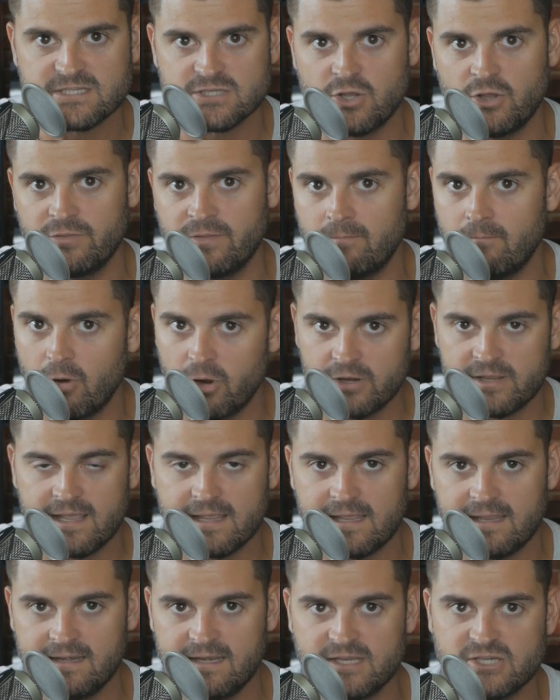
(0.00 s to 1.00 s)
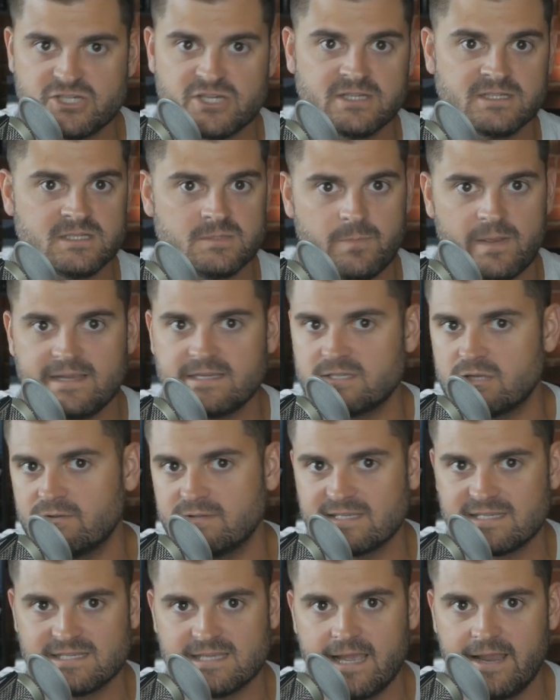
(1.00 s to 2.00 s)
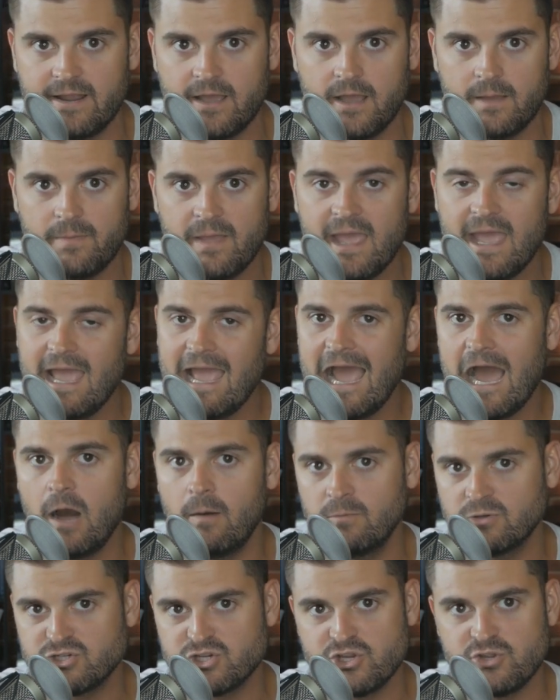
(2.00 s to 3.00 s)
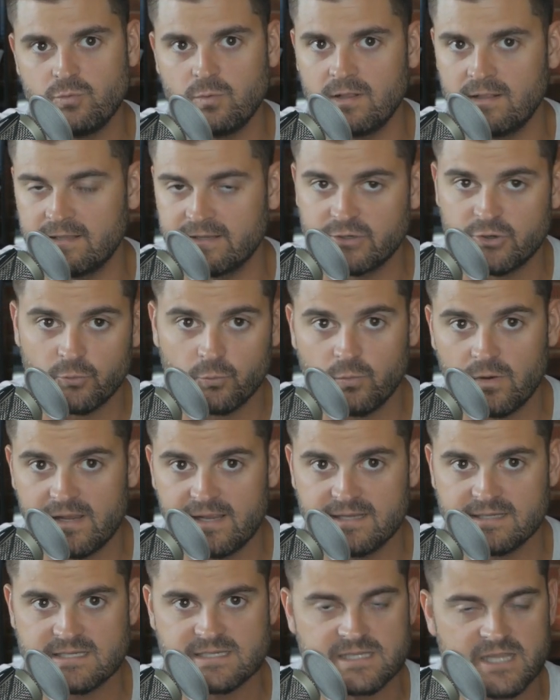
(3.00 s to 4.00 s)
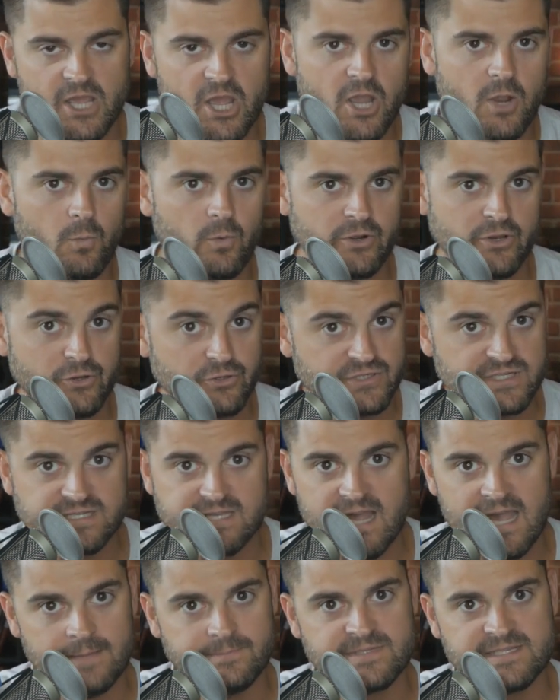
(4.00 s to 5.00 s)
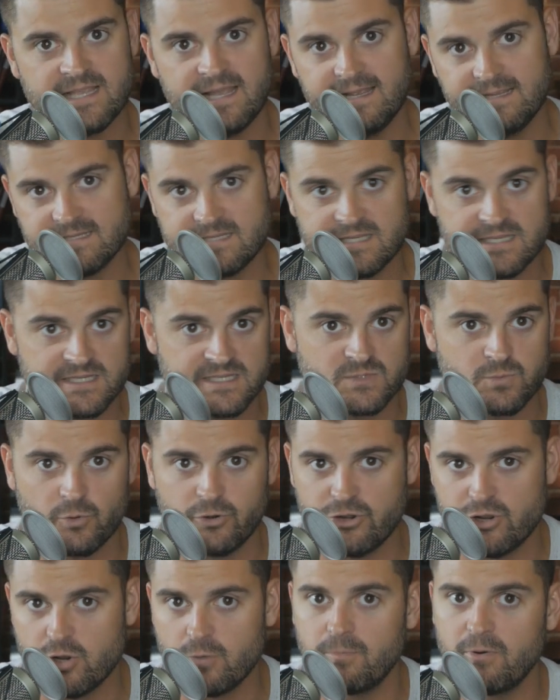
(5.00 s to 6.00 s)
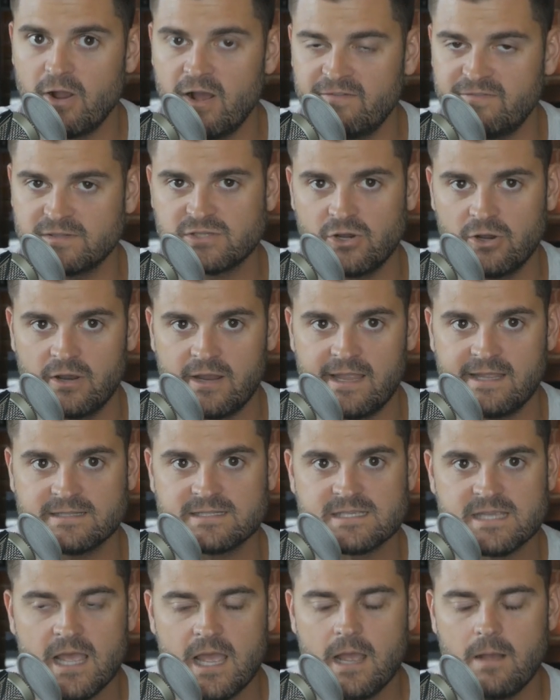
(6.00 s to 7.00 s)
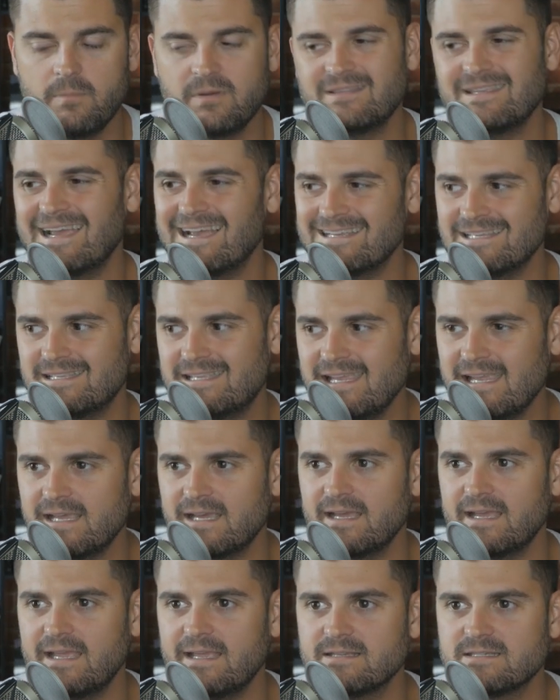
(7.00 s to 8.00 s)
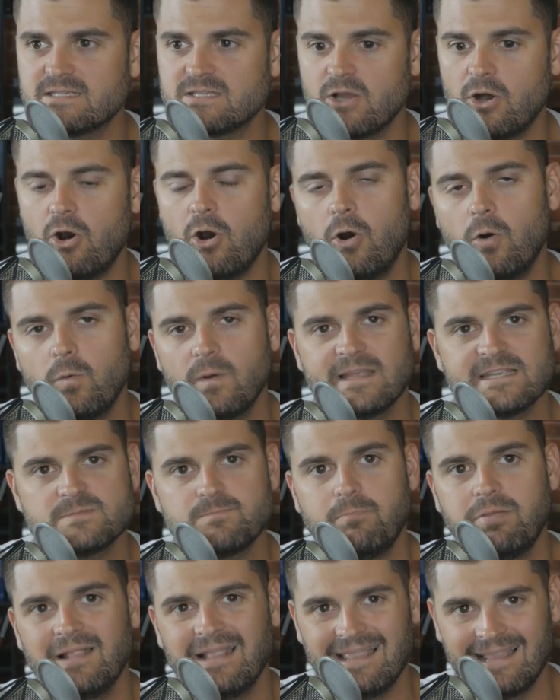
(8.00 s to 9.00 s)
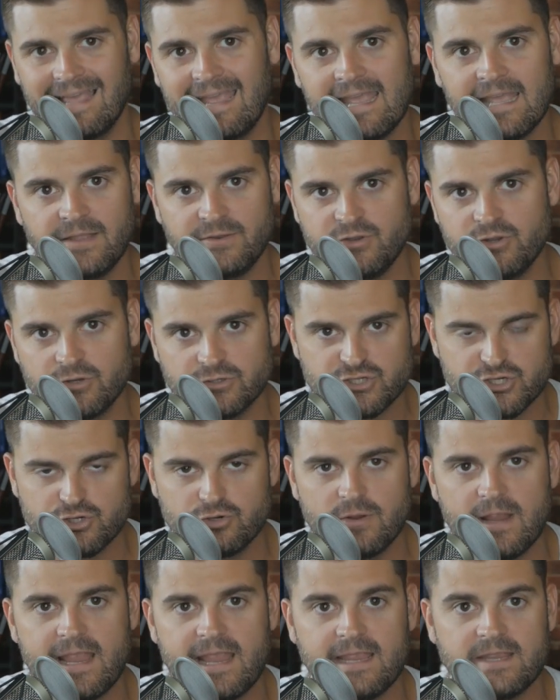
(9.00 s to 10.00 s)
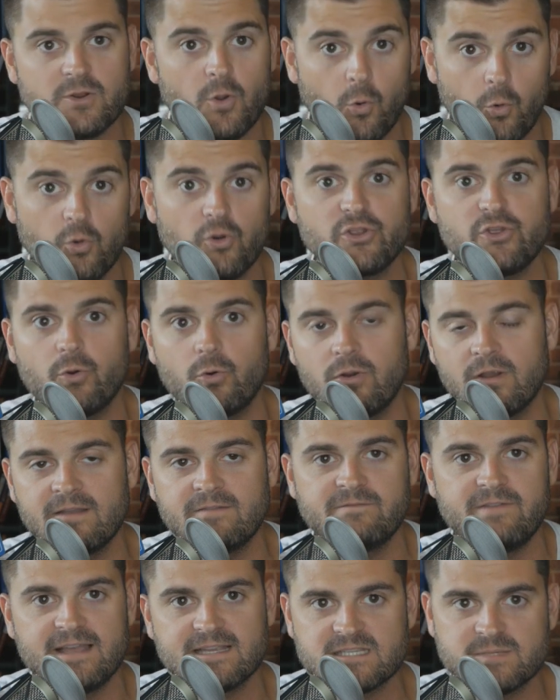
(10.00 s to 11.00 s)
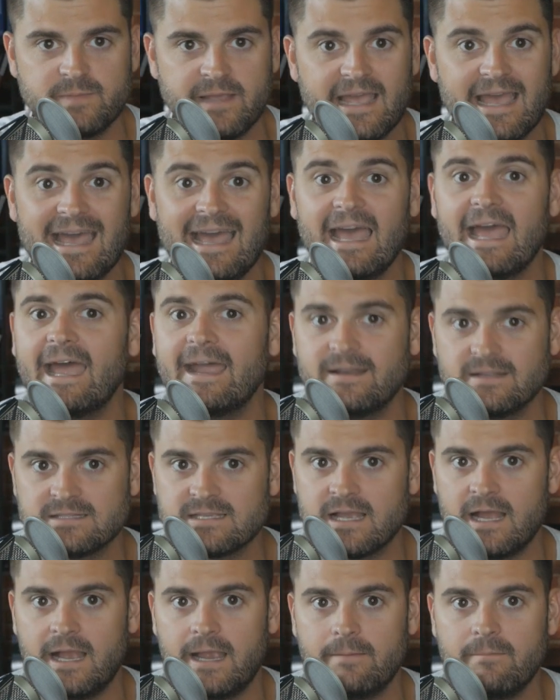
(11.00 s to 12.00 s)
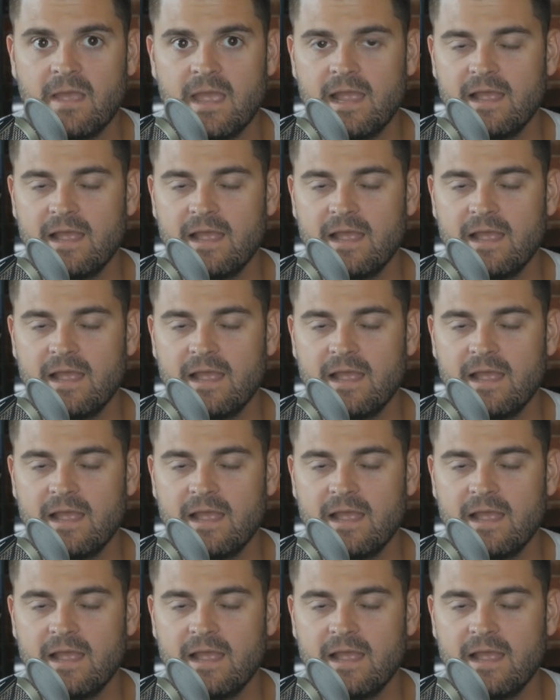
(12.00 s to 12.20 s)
on the market conditions, based on the setup, how much are you willing to risk? What are your stop sizes? What are your profit targets? But the idea is to always plan your trade or your investment ahead of time.